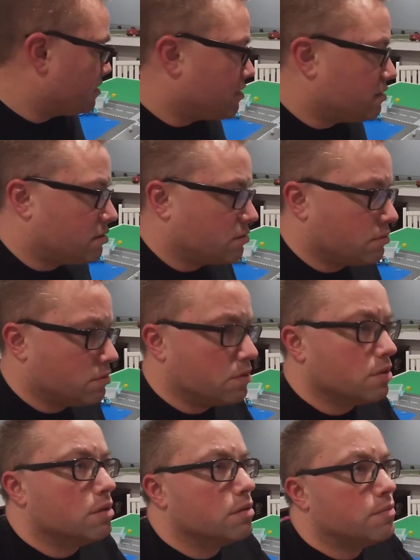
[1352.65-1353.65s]
this,
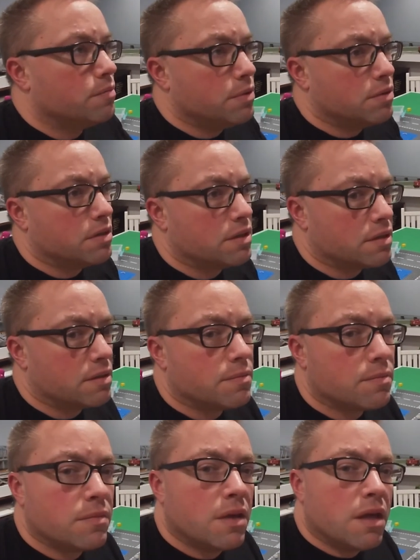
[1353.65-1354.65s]
or building
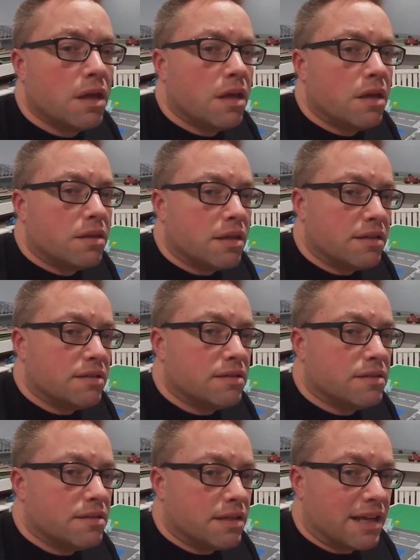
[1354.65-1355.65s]

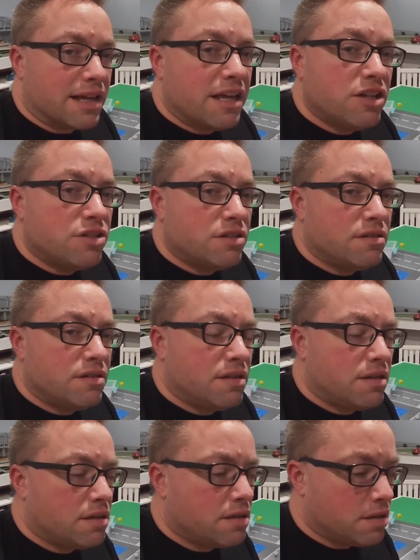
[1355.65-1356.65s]
things like a kitchen,
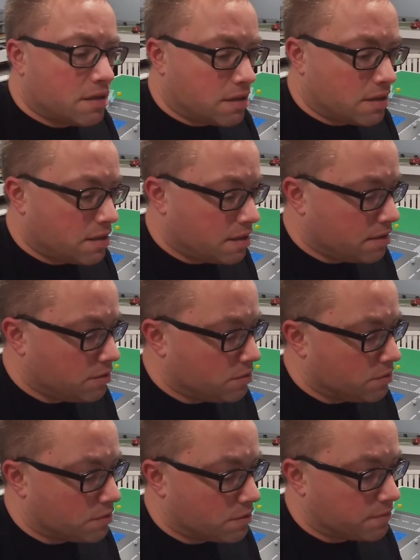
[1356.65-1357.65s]
uh,
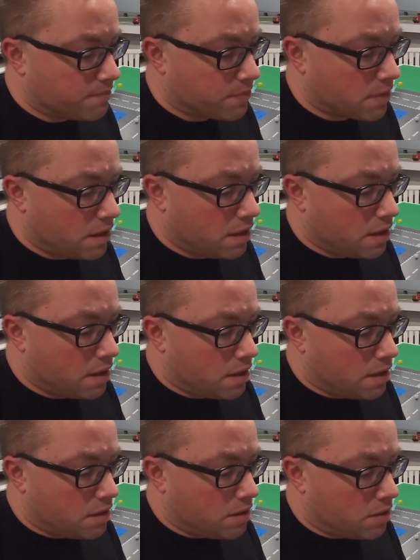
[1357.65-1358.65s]
or,
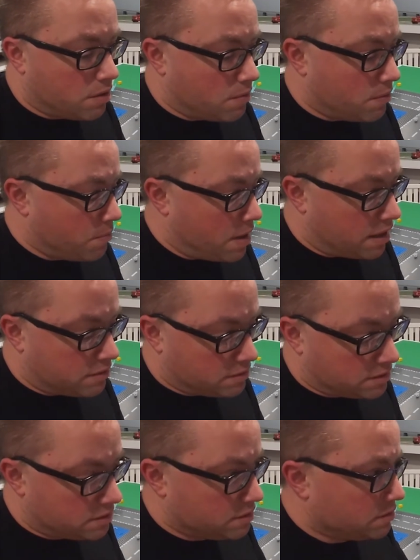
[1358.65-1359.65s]
you know,
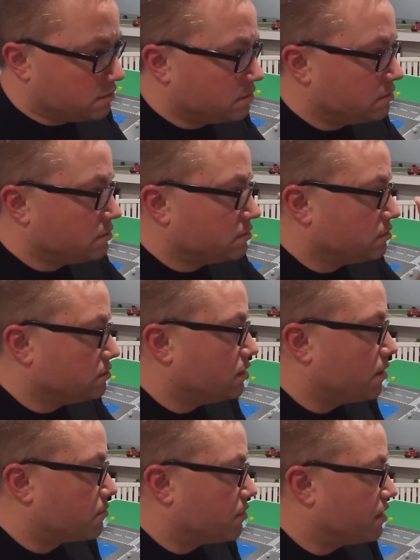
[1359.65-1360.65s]
modeling,
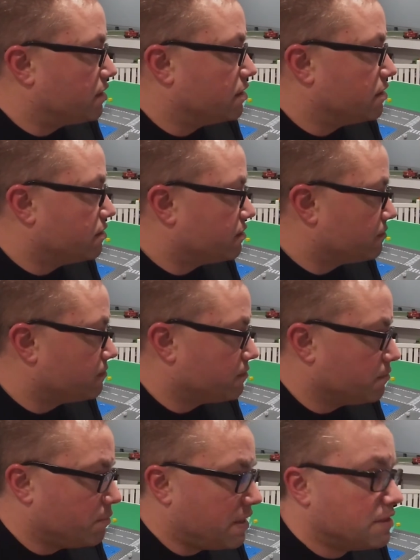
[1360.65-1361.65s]
upgrading
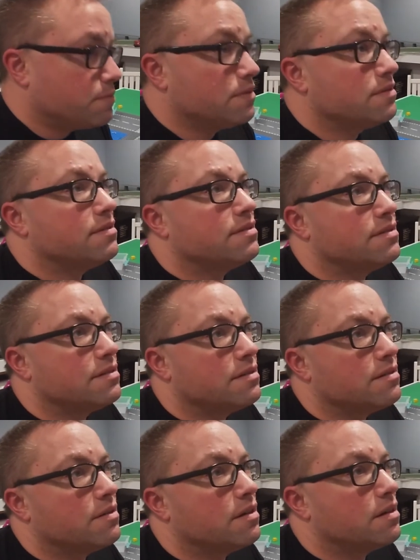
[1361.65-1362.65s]

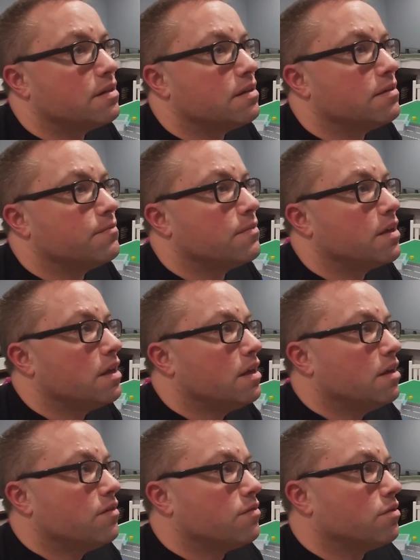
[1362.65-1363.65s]
basements. Uh,
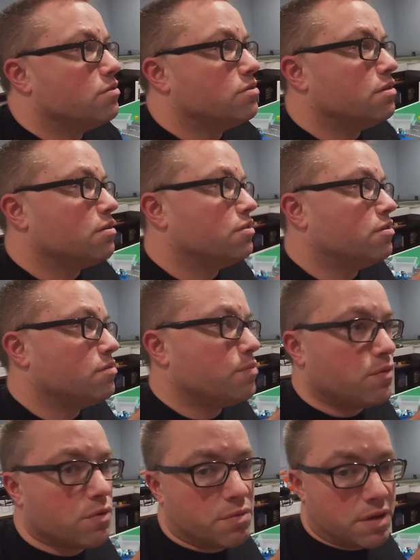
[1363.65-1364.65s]
for those of you who don't know,
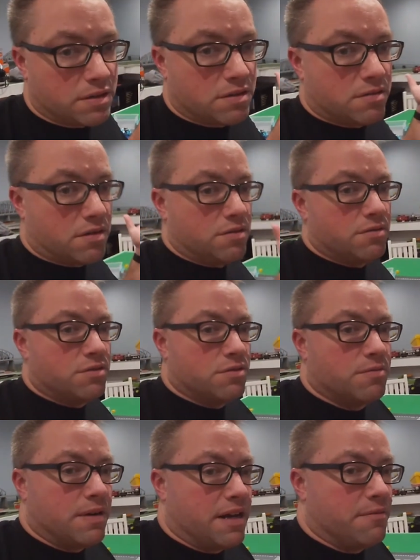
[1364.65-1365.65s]
before I started
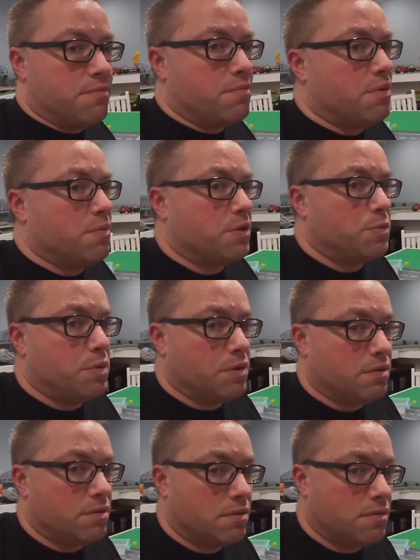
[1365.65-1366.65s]
YouTube, I pretty much
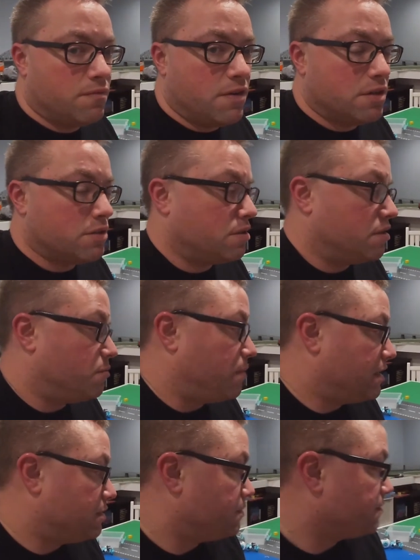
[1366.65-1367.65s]
built, finished this
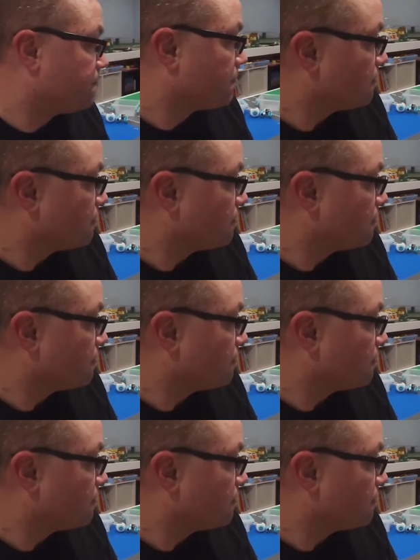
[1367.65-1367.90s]
basement.